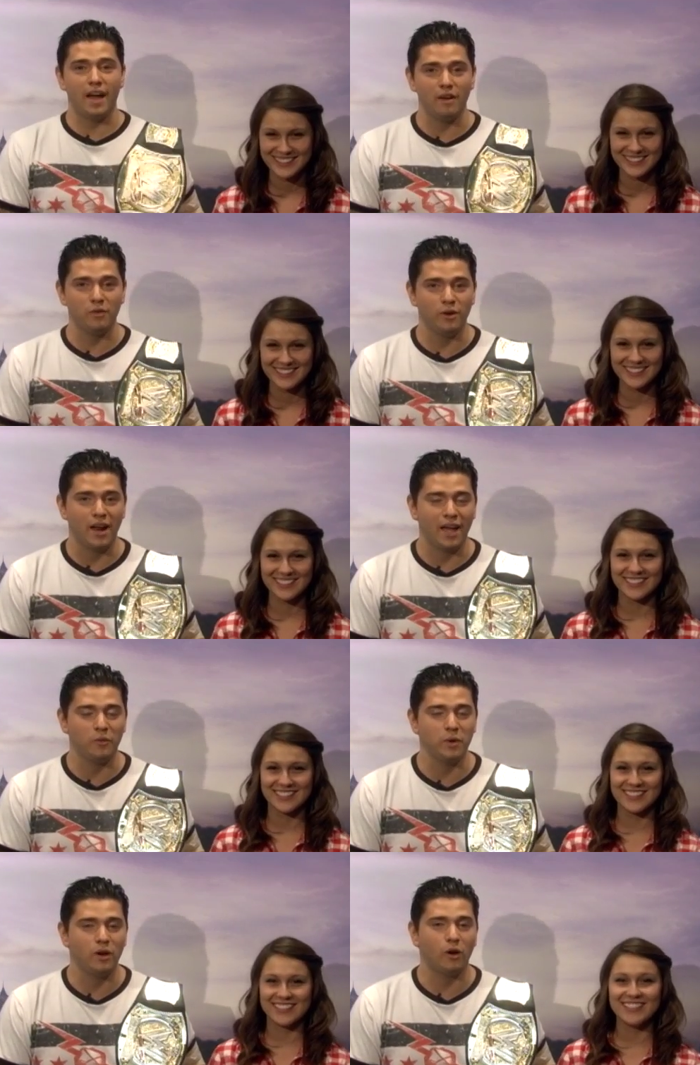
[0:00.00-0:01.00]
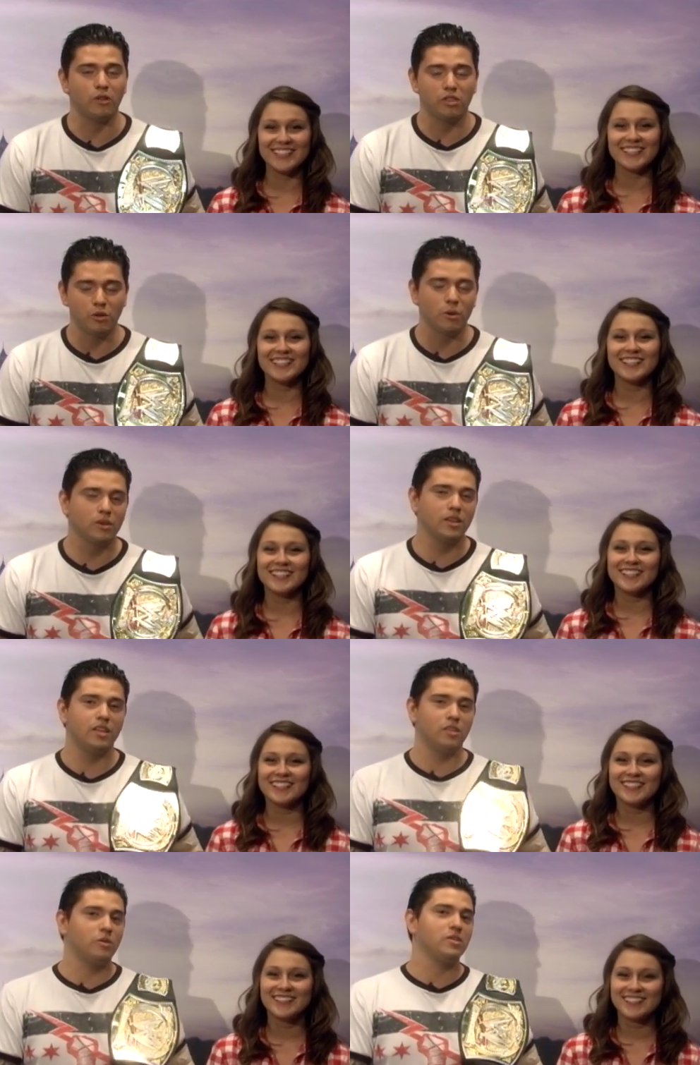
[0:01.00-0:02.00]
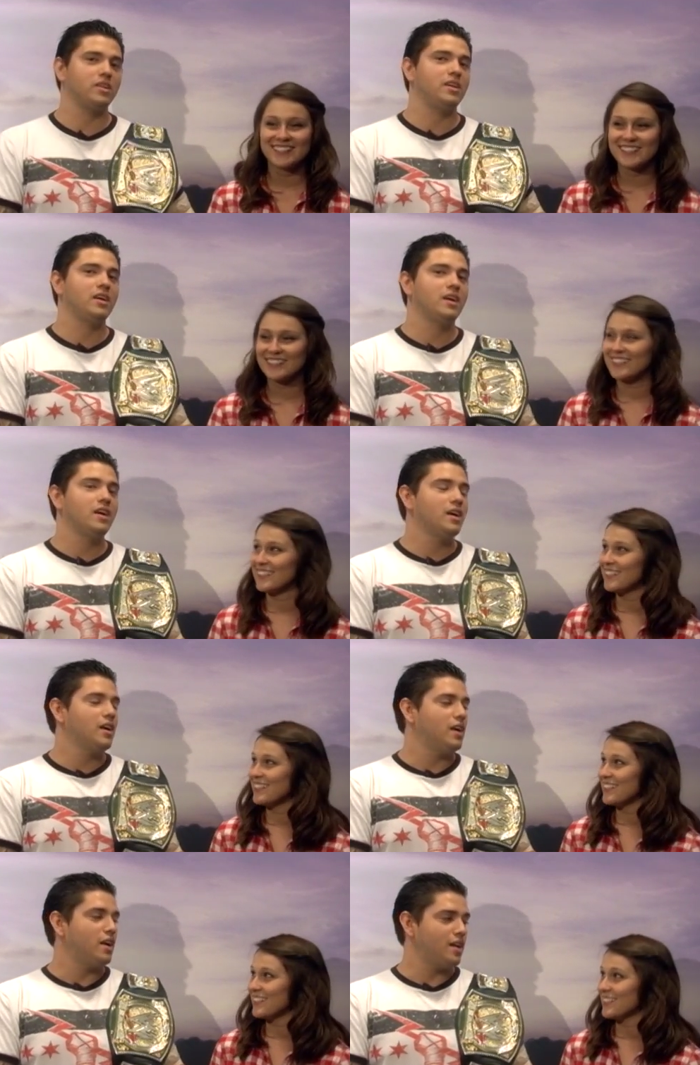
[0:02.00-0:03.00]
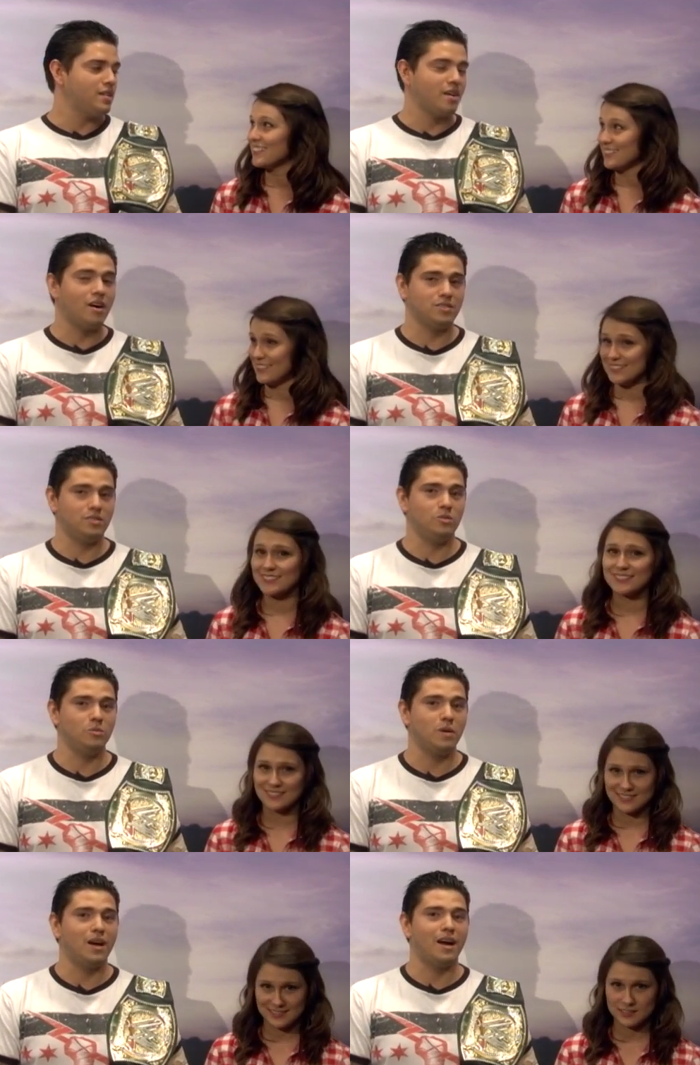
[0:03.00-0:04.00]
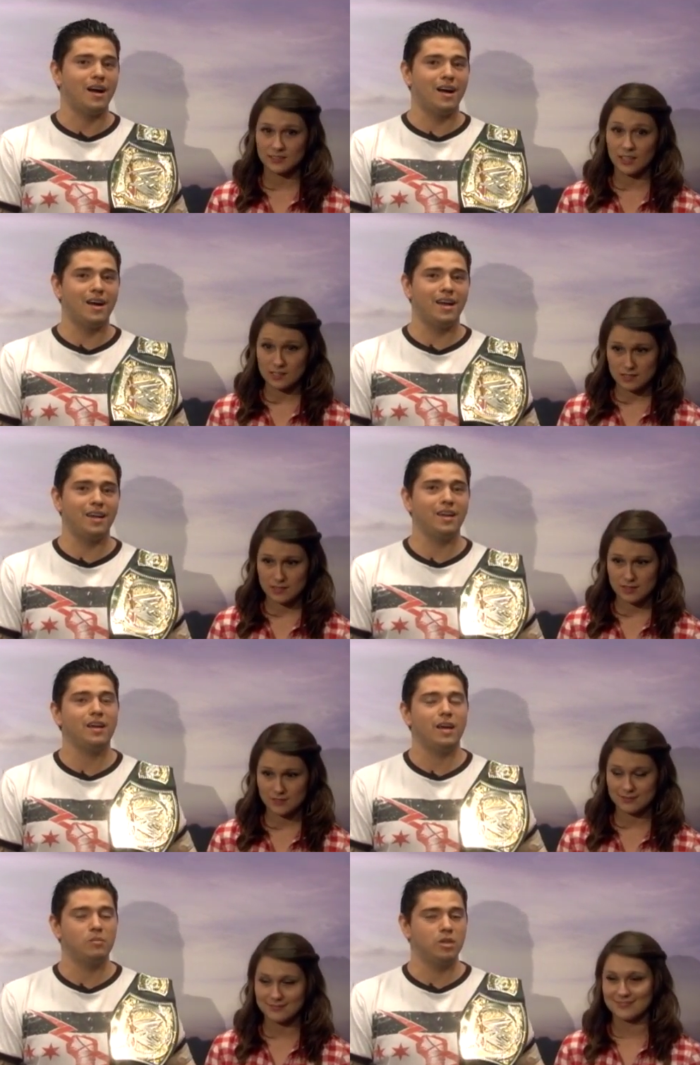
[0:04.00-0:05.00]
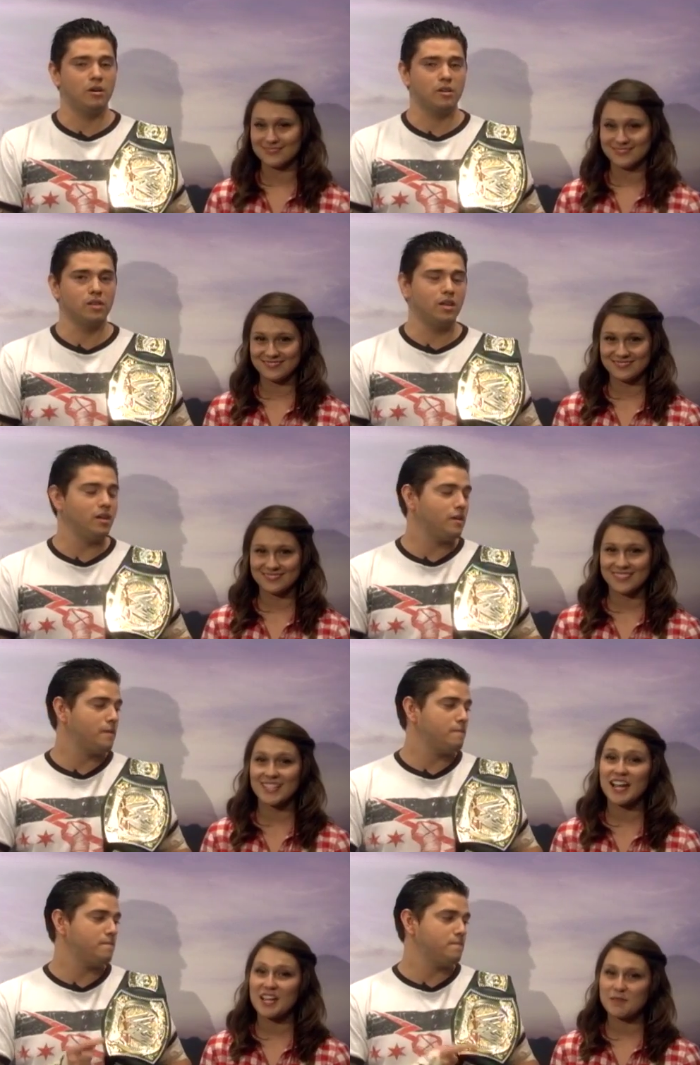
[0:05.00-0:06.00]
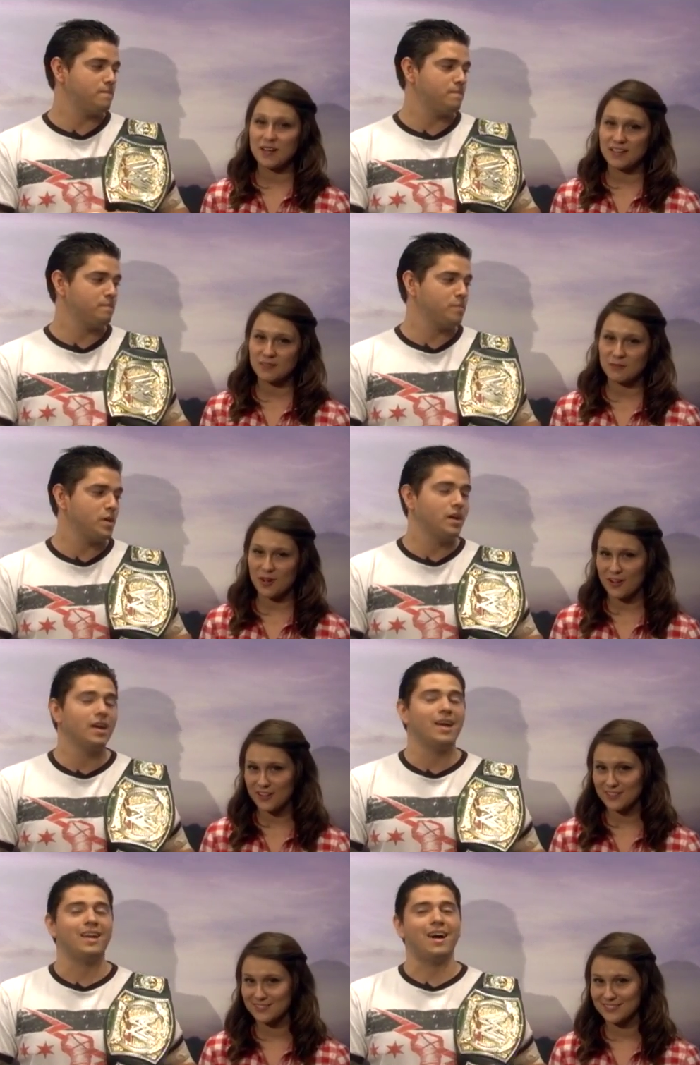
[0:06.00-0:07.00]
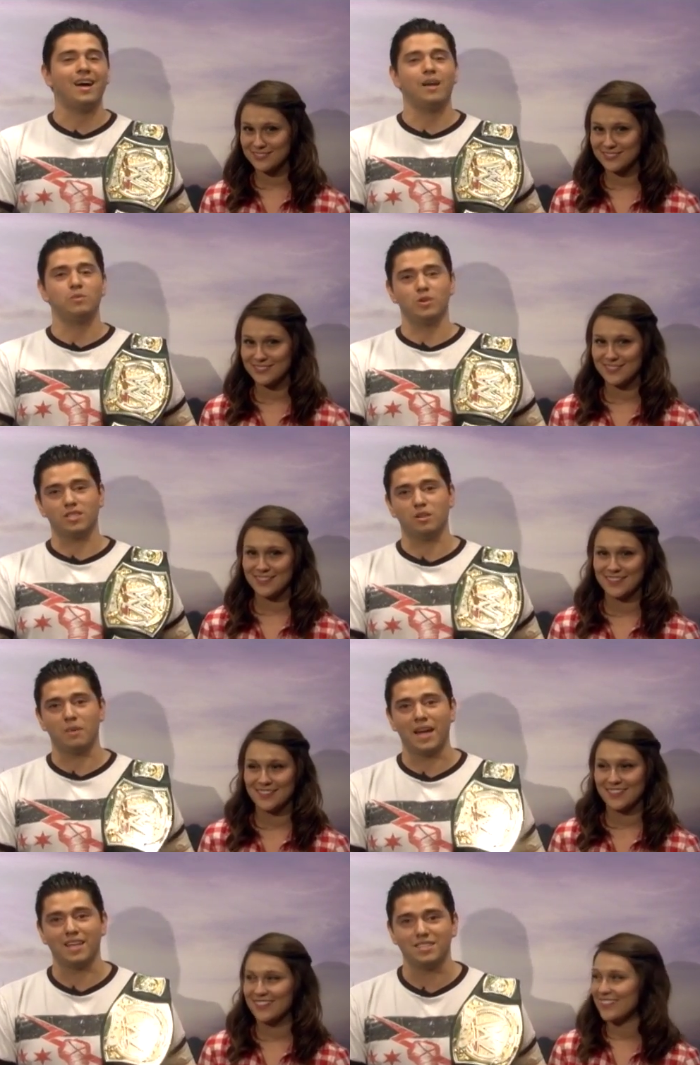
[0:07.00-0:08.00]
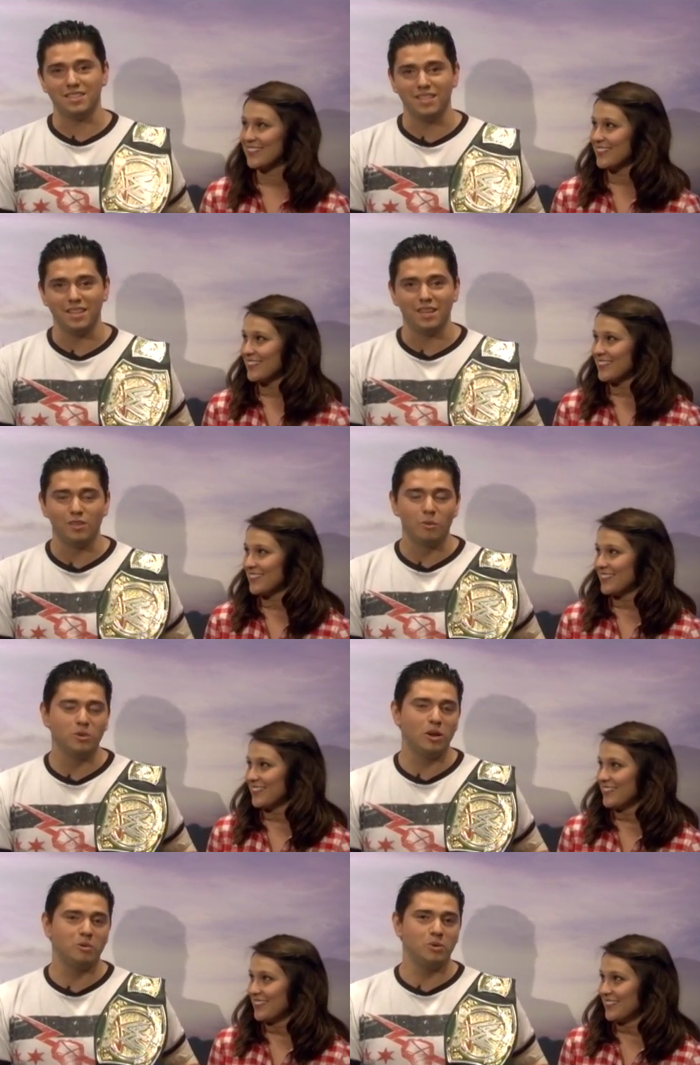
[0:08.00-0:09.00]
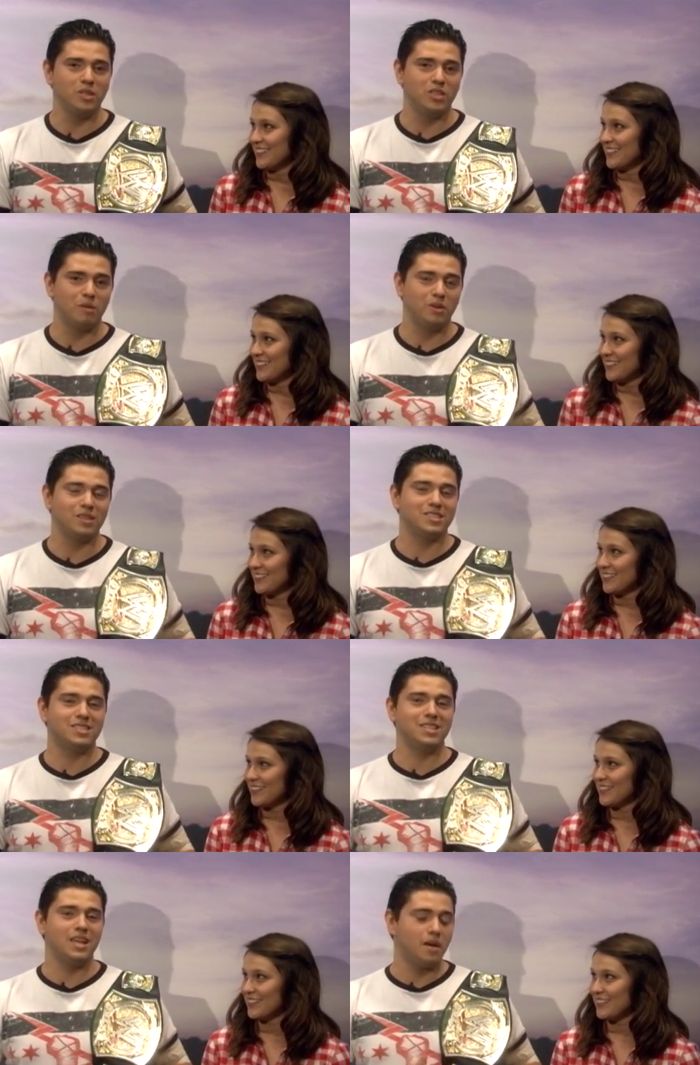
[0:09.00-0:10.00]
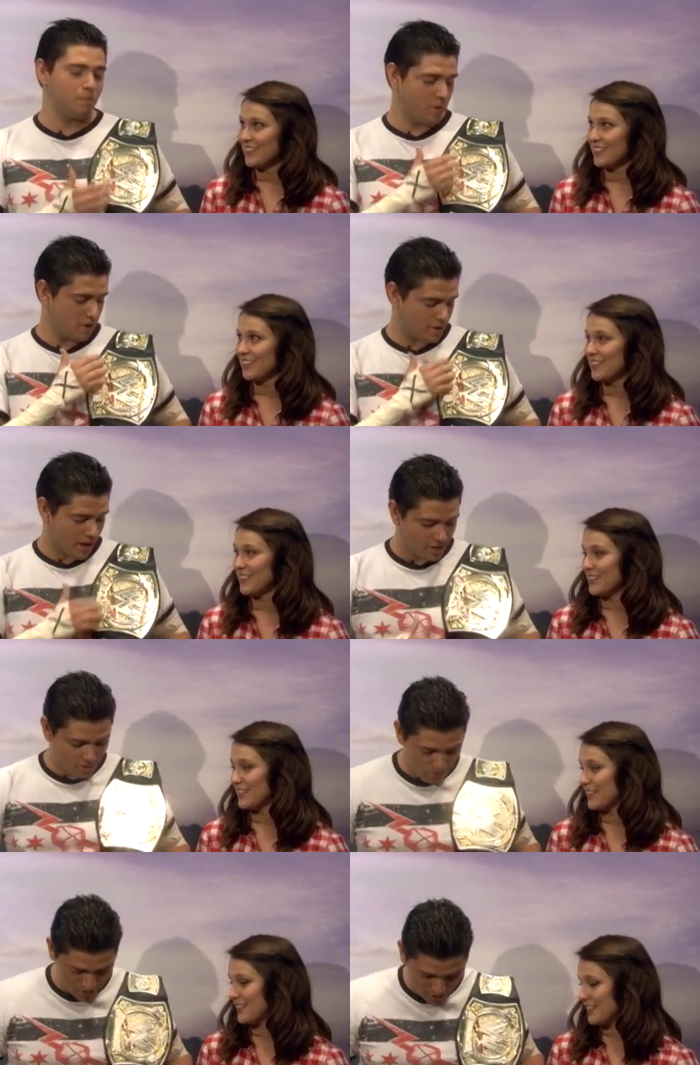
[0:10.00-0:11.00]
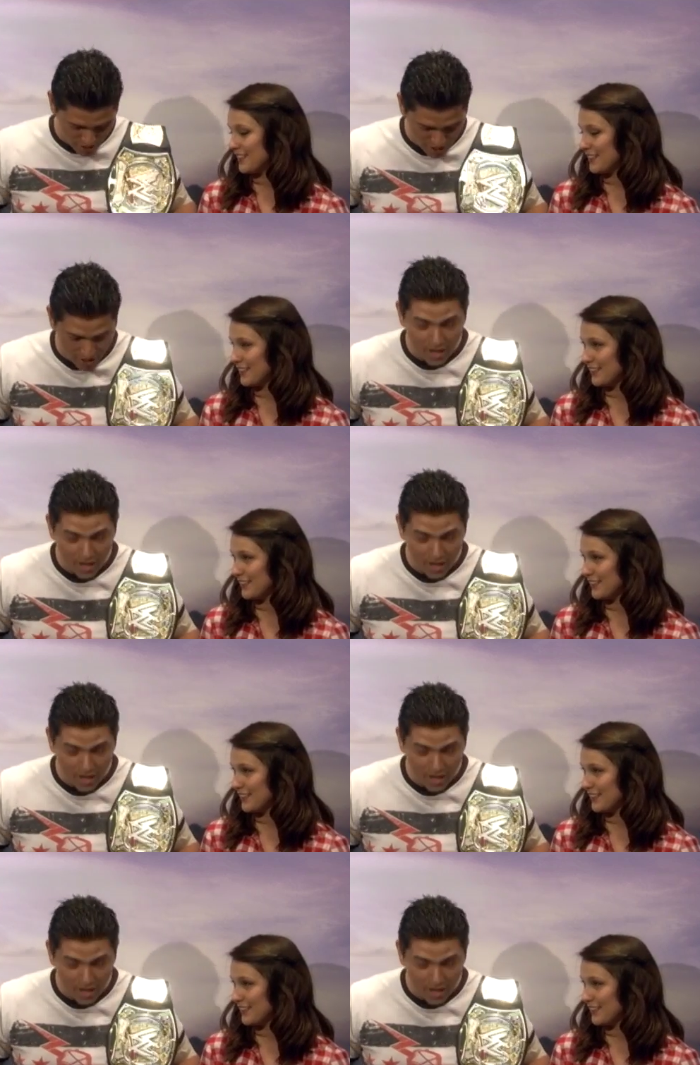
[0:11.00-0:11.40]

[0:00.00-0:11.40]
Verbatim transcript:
Speaker 1: ever, and we are thoroughly, thoroughly in costume. Yes. I am Derek Lee.
Speaker 2: And I am Isla Mar.
Speaker 1: And I am dressed up as the WWE champion CM Punk. As you can see,